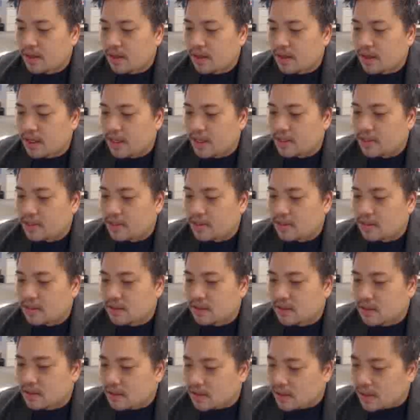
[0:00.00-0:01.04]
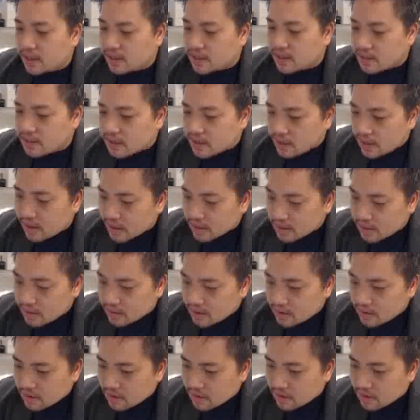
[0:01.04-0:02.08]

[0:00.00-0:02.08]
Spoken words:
Next, next, next.